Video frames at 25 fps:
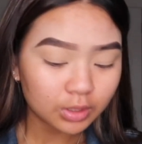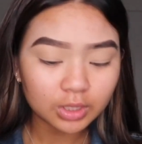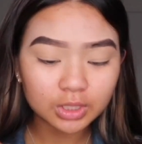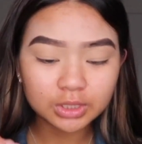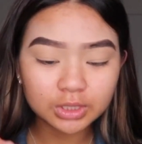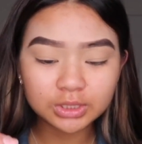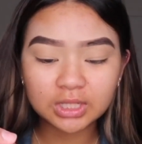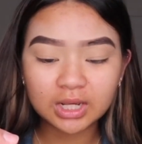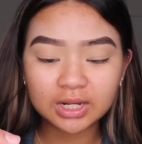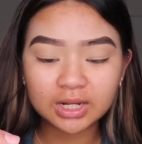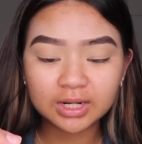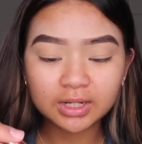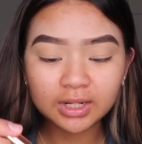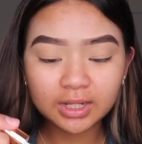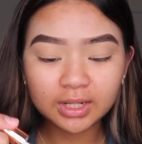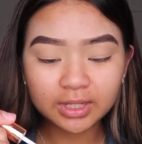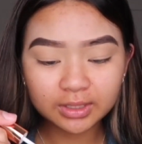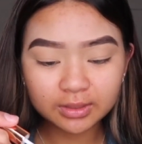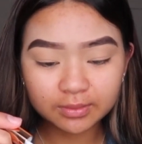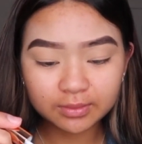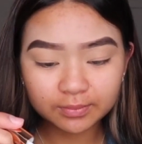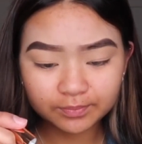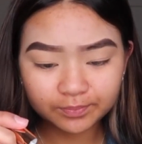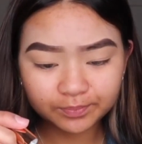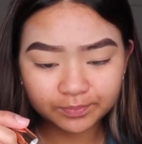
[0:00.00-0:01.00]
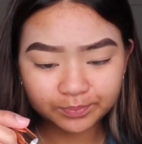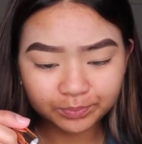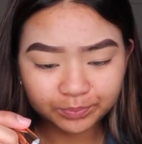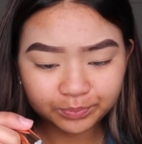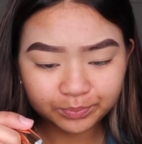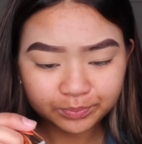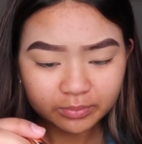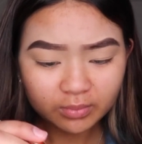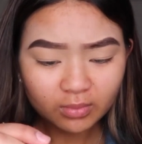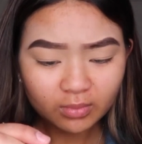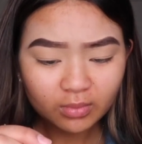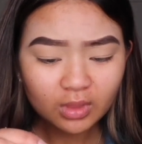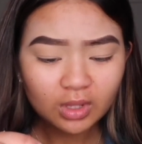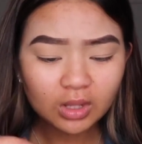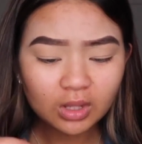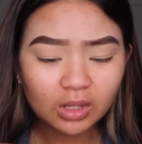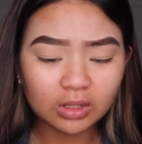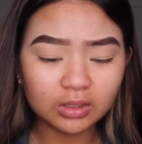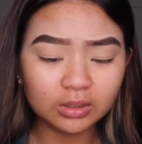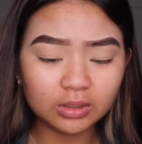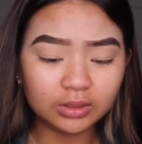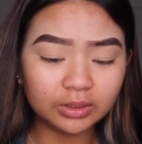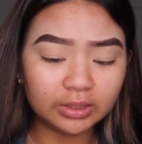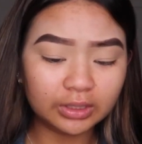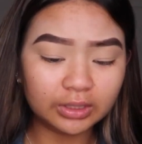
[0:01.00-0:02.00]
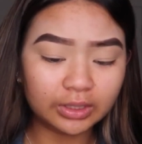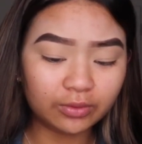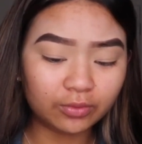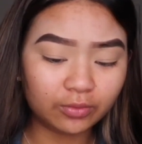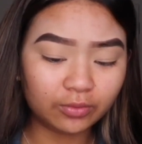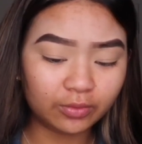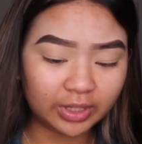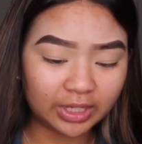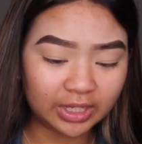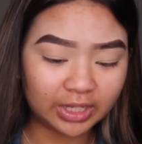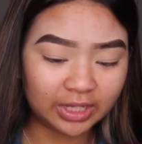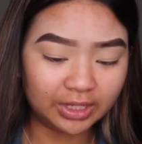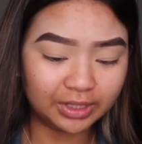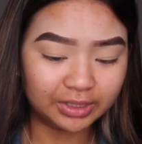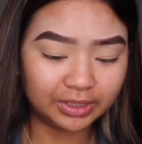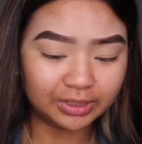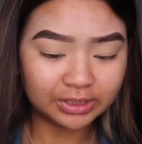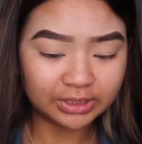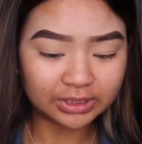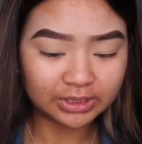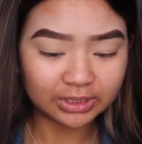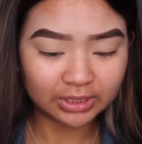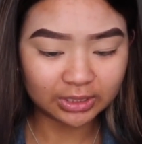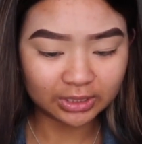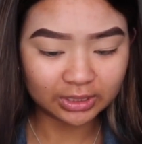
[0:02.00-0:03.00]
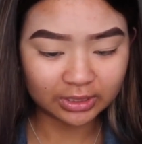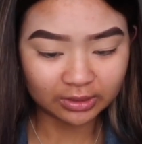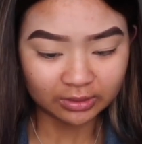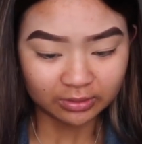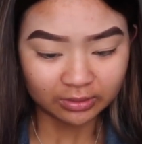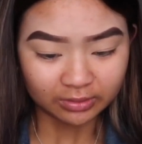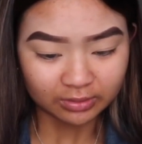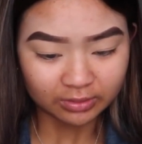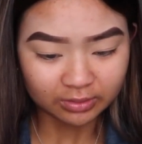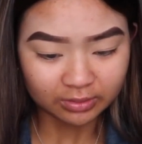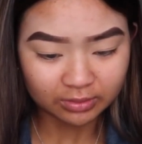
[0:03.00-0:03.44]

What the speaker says: It's kind of like little hairs in here